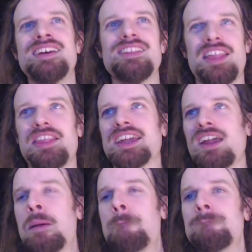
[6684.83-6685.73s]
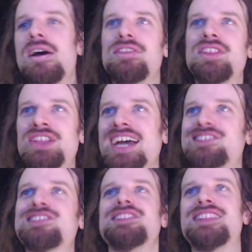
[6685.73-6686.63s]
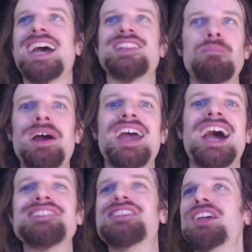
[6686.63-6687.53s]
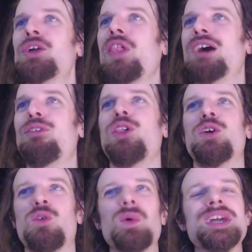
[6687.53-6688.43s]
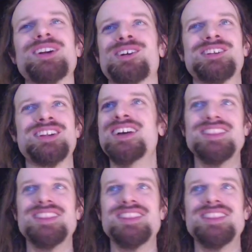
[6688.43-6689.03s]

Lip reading: Like that's my ideal level of weird.